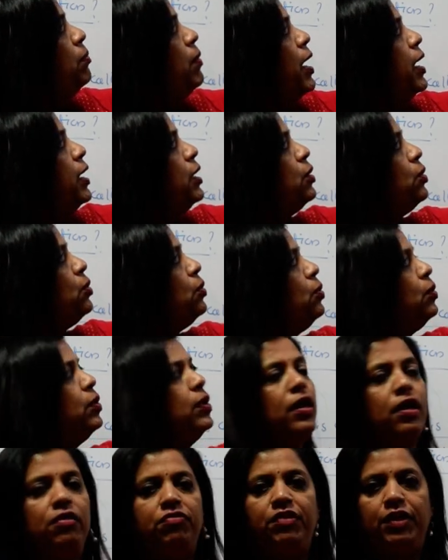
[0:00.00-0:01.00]

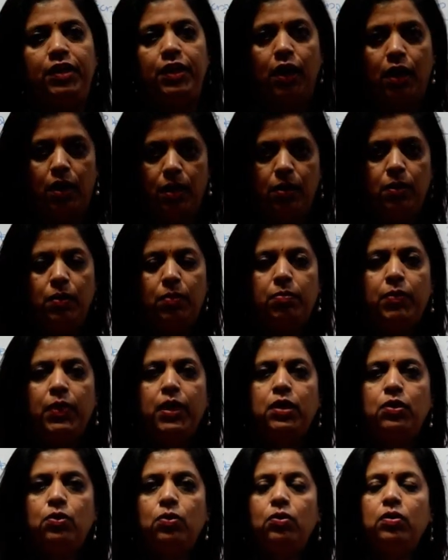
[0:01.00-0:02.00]
Micrographia.
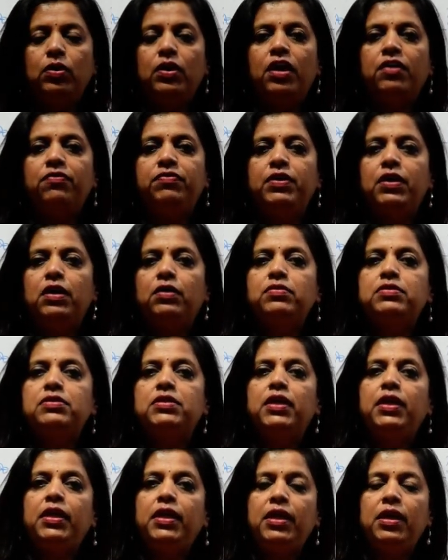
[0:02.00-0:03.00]
Micrographia was
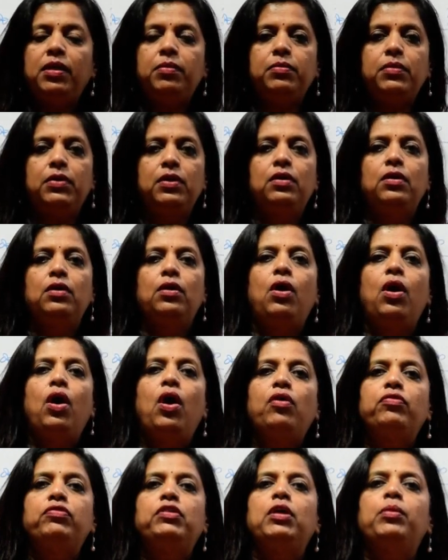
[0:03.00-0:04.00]
the name
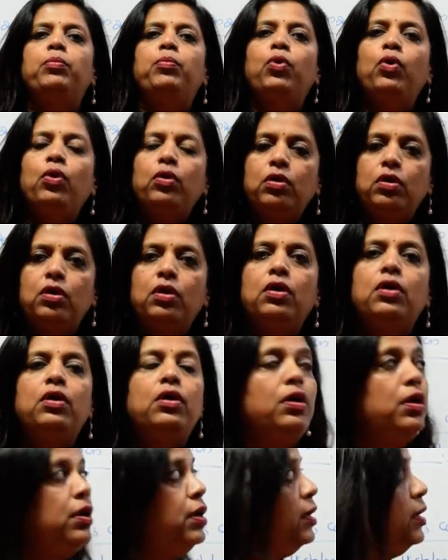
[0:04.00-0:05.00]
of the book
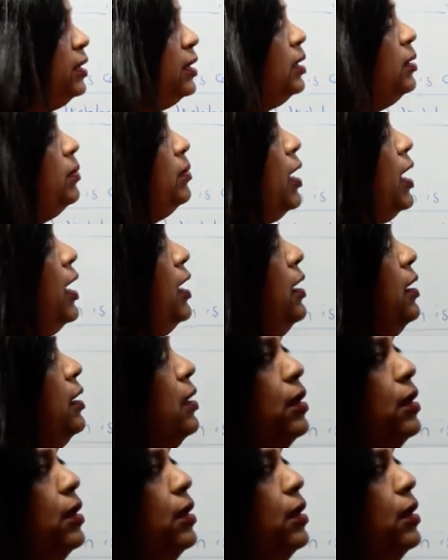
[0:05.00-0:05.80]
written by